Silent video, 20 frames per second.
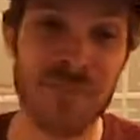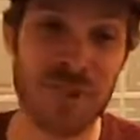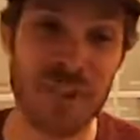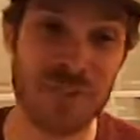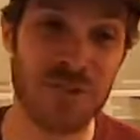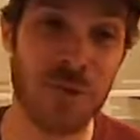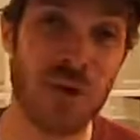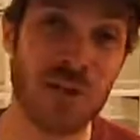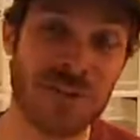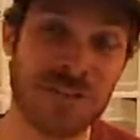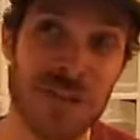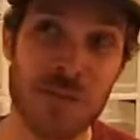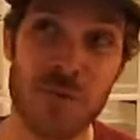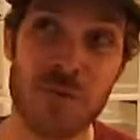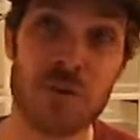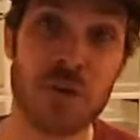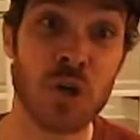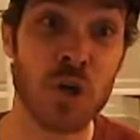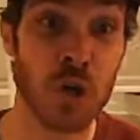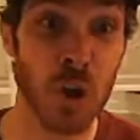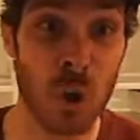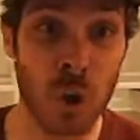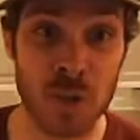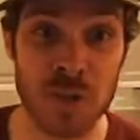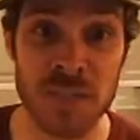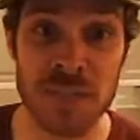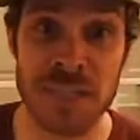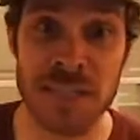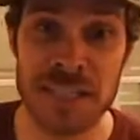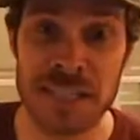So I'll say with
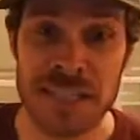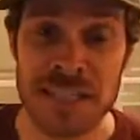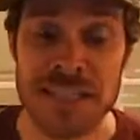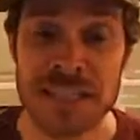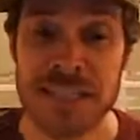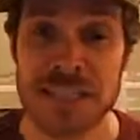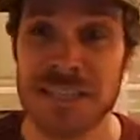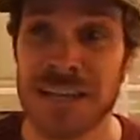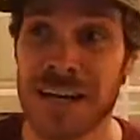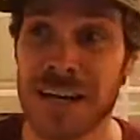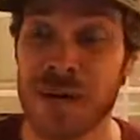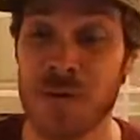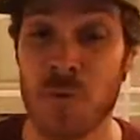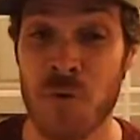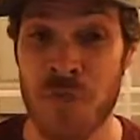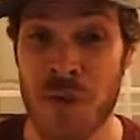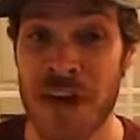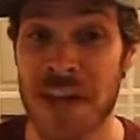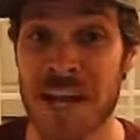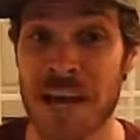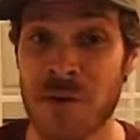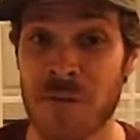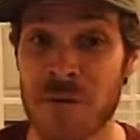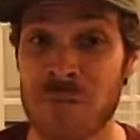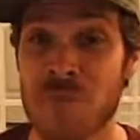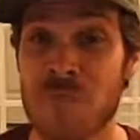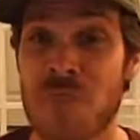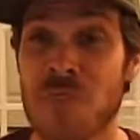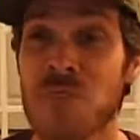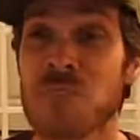Golden, with that
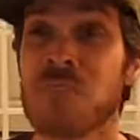album,